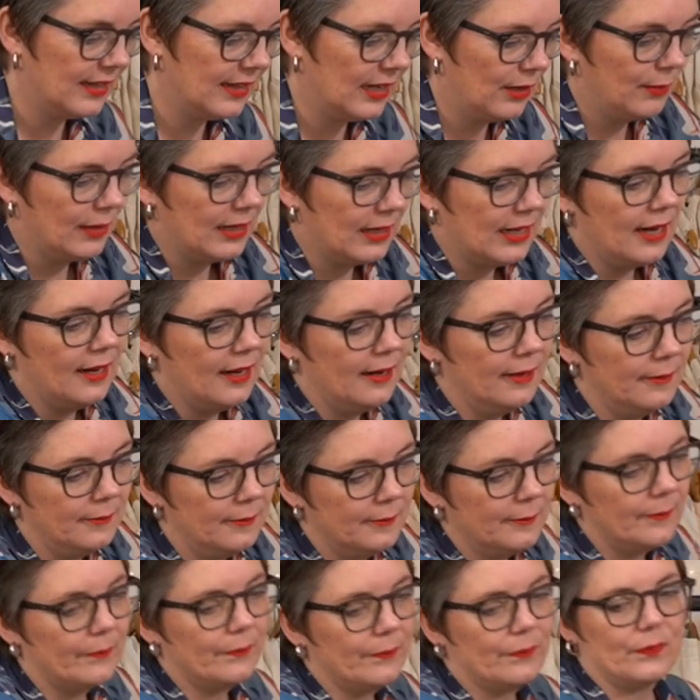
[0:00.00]
There we go.
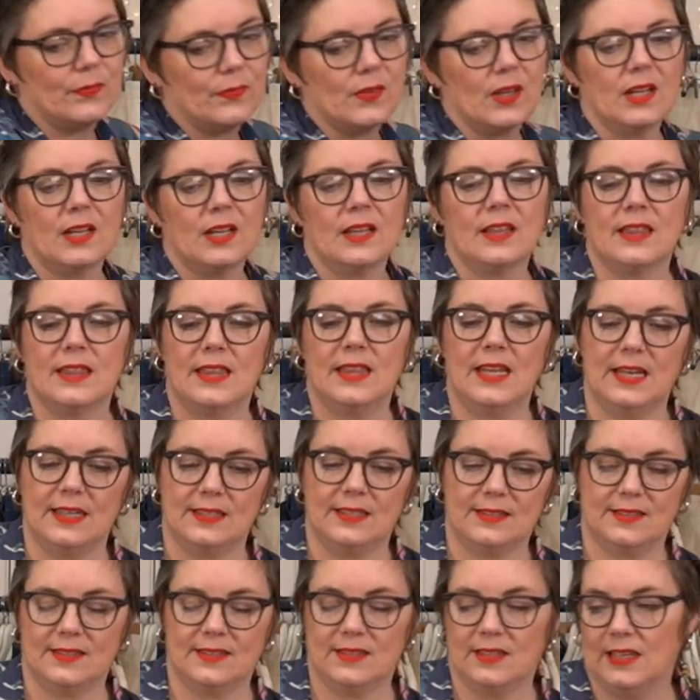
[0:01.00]

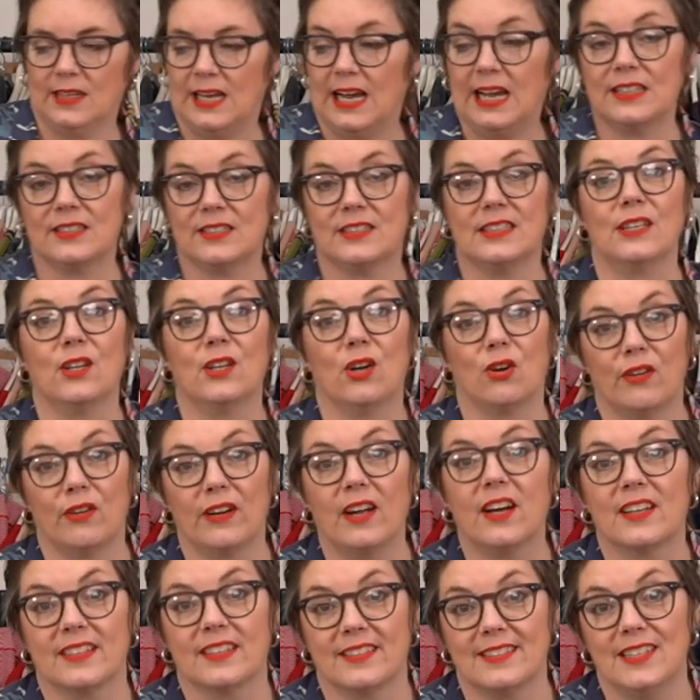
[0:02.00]
This, actually,
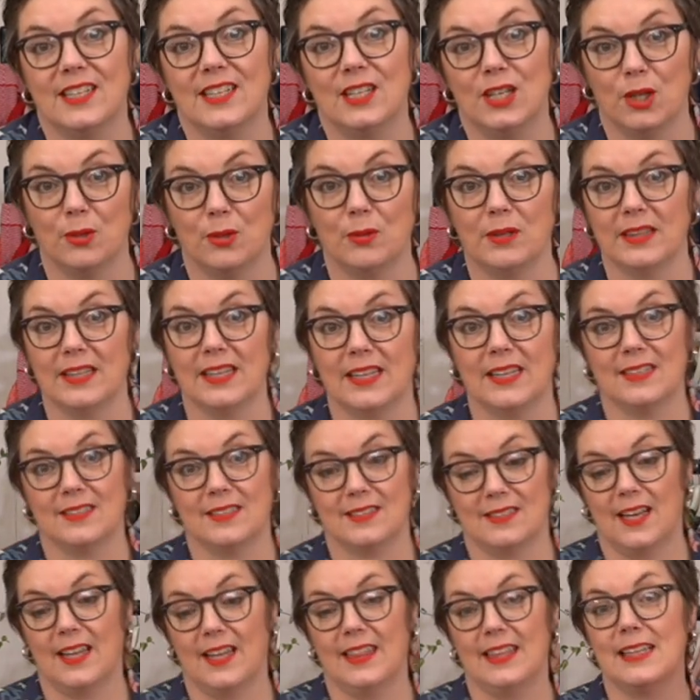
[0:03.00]
Laurie, I could see you in
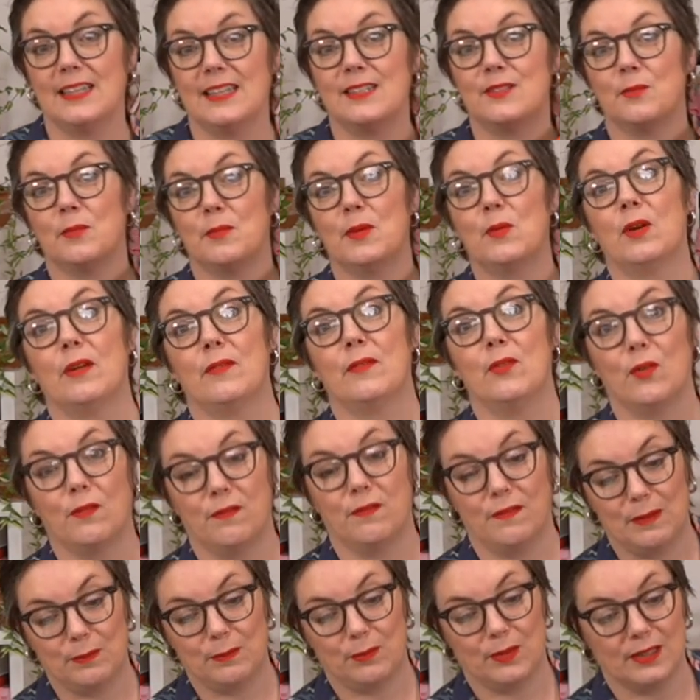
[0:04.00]
this. I think this would be one of your
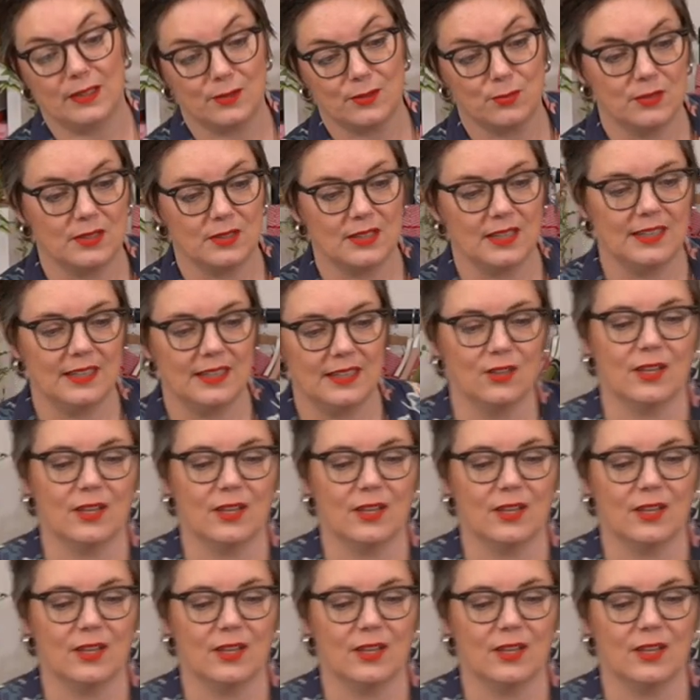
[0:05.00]
fabrics, wouldn't it?